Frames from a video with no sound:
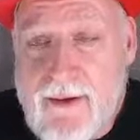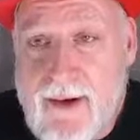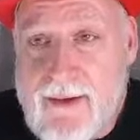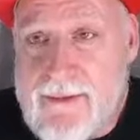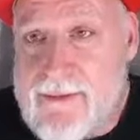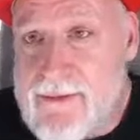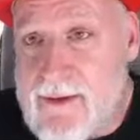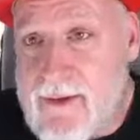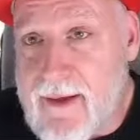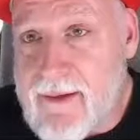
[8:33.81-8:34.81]
I
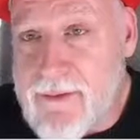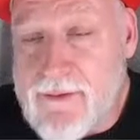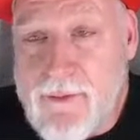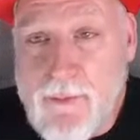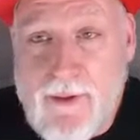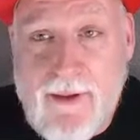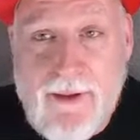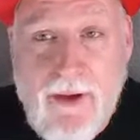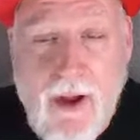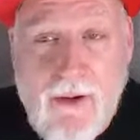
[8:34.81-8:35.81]
see that it looks
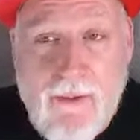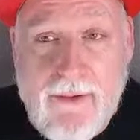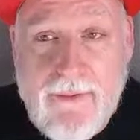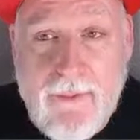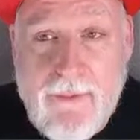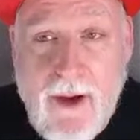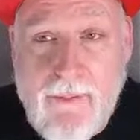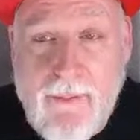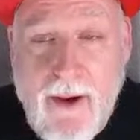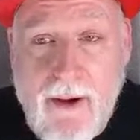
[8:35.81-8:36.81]
within tolerance from
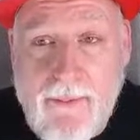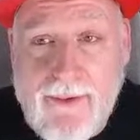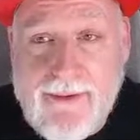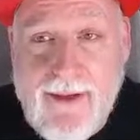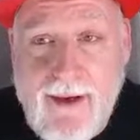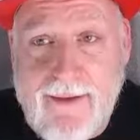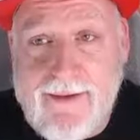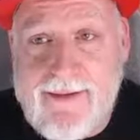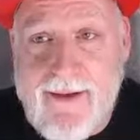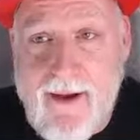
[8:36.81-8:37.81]
top to bottom and side
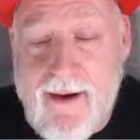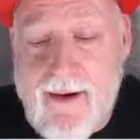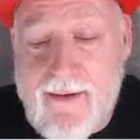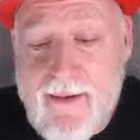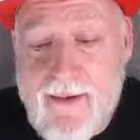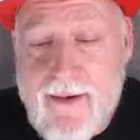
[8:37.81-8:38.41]
to side.